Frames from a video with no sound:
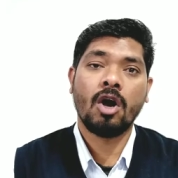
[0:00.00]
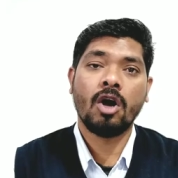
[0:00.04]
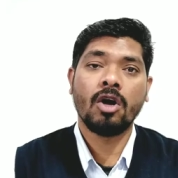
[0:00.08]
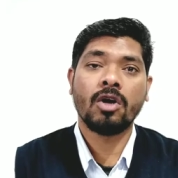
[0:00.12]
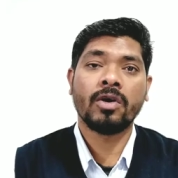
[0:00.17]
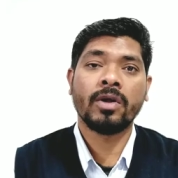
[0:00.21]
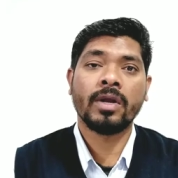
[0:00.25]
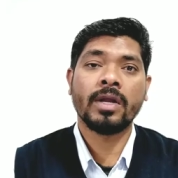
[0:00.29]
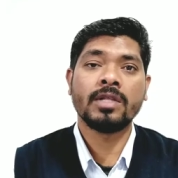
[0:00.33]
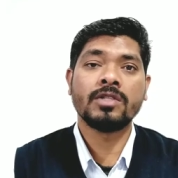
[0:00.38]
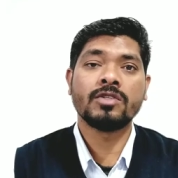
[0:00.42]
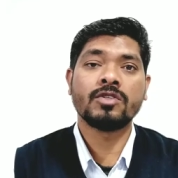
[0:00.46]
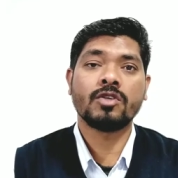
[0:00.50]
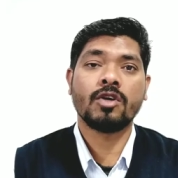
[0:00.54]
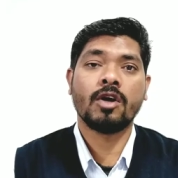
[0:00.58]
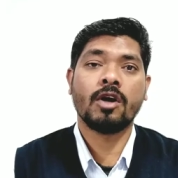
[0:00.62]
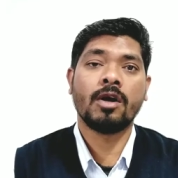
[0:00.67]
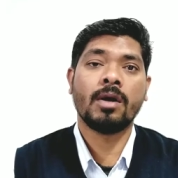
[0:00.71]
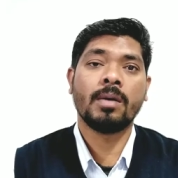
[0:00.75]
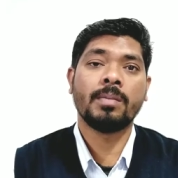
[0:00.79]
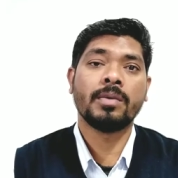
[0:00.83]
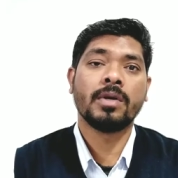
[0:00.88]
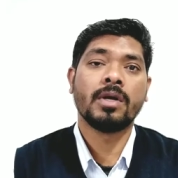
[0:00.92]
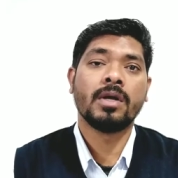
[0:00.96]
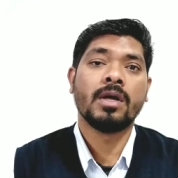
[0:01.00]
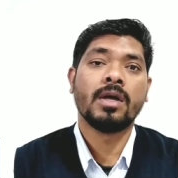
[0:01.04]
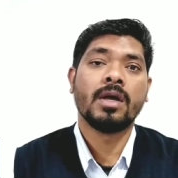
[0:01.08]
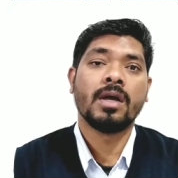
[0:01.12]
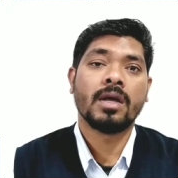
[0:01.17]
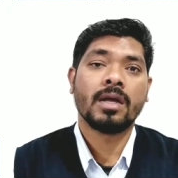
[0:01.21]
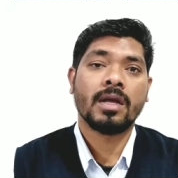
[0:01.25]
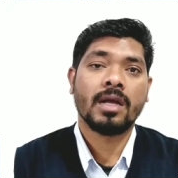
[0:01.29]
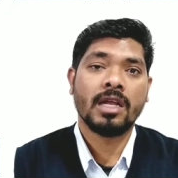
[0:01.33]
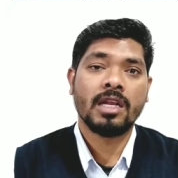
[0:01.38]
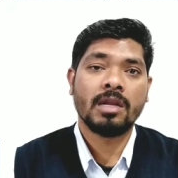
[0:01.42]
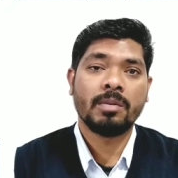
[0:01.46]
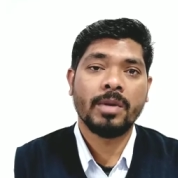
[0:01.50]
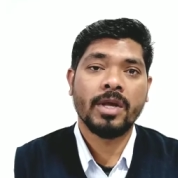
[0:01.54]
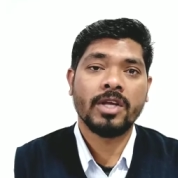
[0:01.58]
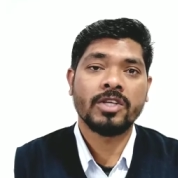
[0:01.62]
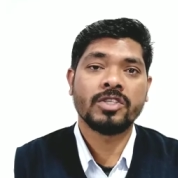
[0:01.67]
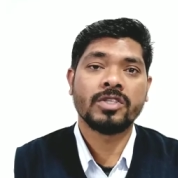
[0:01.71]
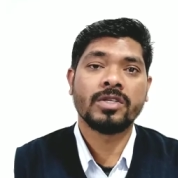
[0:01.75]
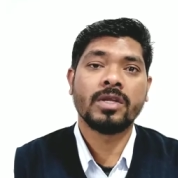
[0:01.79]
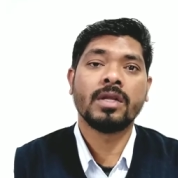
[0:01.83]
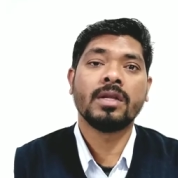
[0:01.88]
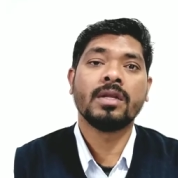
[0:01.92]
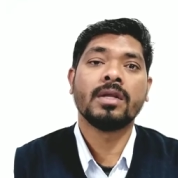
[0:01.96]
occurrence of
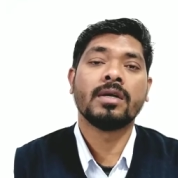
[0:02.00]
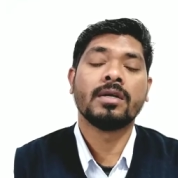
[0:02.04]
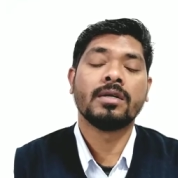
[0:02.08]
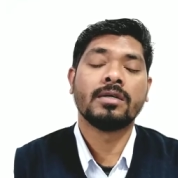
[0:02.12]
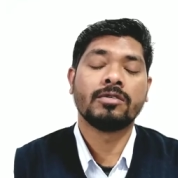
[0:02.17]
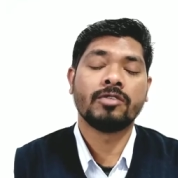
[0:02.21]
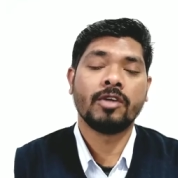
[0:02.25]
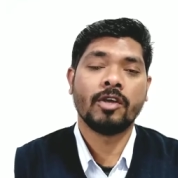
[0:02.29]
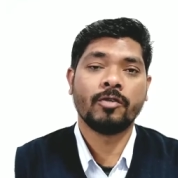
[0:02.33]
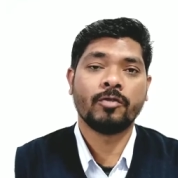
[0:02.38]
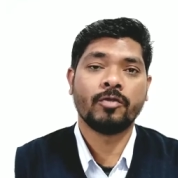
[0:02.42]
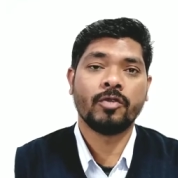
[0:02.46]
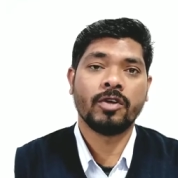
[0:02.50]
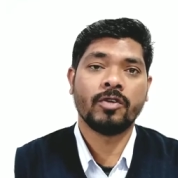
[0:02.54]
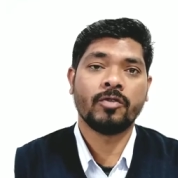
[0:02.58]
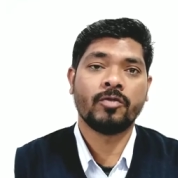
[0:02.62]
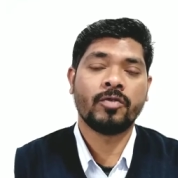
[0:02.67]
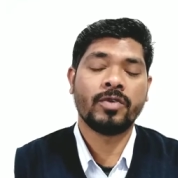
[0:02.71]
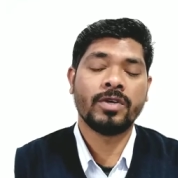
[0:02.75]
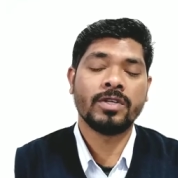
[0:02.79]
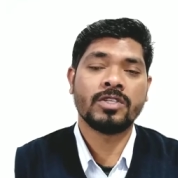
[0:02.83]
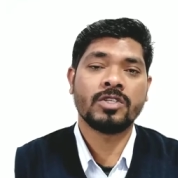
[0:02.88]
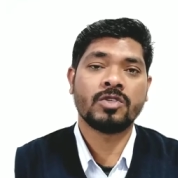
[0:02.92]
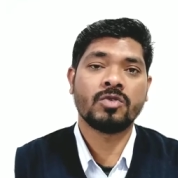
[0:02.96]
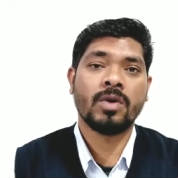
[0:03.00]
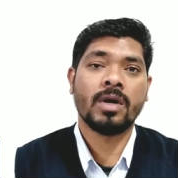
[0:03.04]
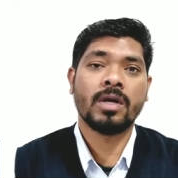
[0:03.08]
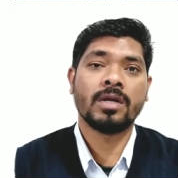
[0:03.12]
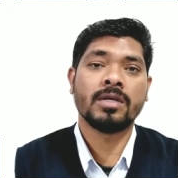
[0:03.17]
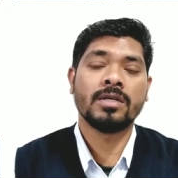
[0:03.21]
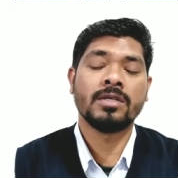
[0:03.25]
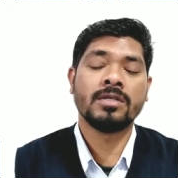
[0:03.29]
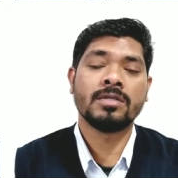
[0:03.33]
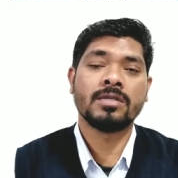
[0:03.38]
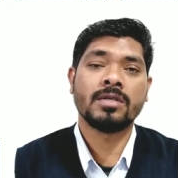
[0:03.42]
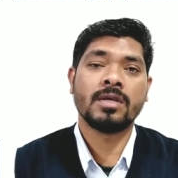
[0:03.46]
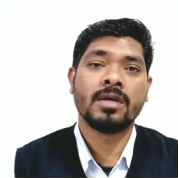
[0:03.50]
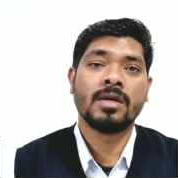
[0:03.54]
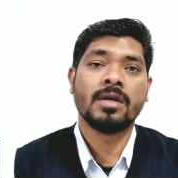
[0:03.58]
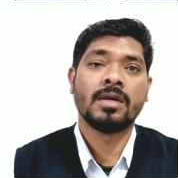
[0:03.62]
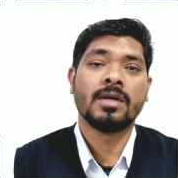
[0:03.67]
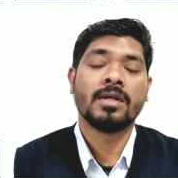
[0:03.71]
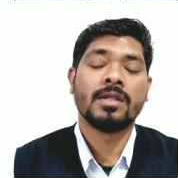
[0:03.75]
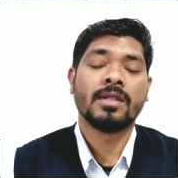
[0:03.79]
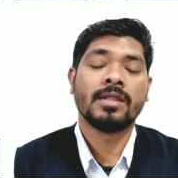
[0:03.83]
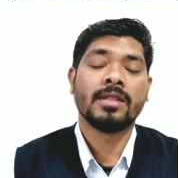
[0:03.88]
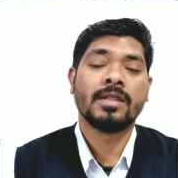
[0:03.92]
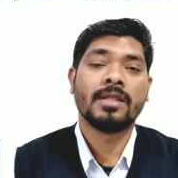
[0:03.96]
convectional rainfall first one is
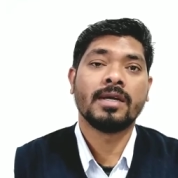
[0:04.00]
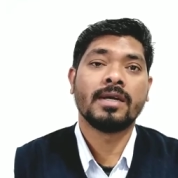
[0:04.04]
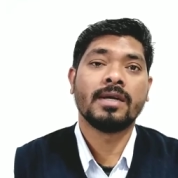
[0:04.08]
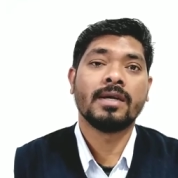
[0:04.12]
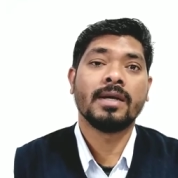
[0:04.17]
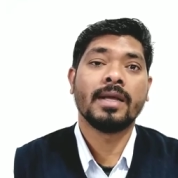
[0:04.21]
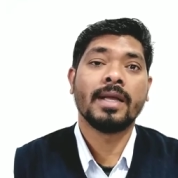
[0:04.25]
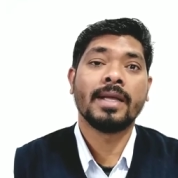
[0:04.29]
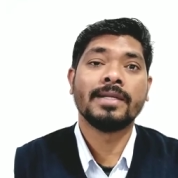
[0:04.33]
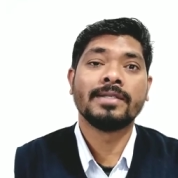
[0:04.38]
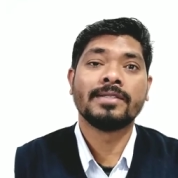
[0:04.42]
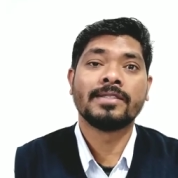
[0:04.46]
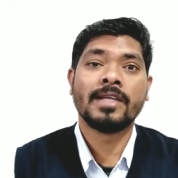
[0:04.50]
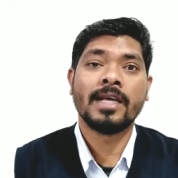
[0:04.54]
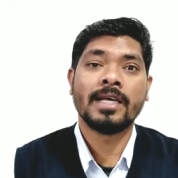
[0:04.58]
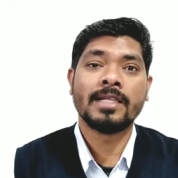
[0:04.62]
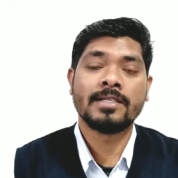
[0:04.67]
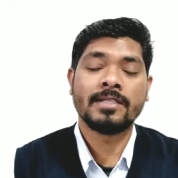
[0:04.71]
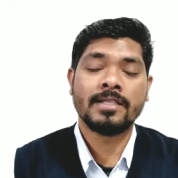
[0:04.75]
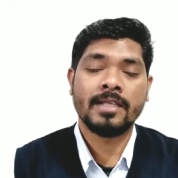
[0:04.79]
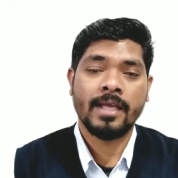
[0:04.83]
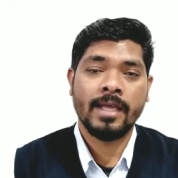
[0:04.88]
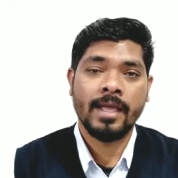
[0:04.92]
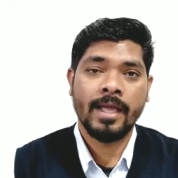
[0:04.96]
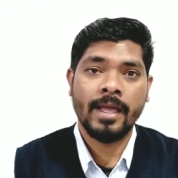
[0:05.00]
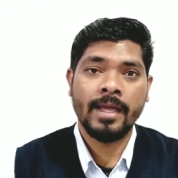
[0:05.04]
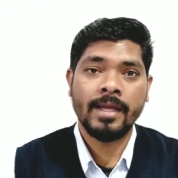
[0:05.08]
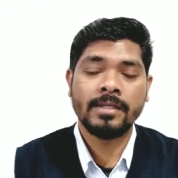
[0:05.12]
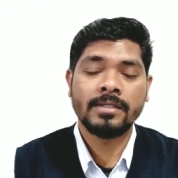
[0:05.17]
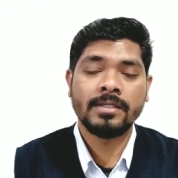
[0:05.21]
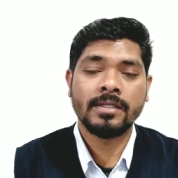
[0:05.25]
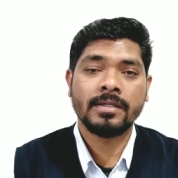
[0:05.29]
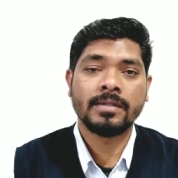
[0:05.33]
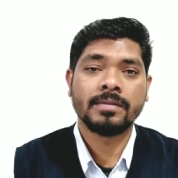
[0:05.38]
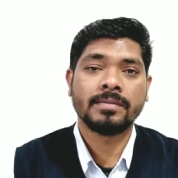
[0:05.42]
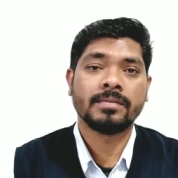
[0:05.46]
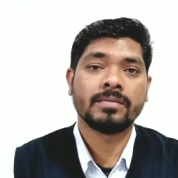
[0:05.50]
the intense heat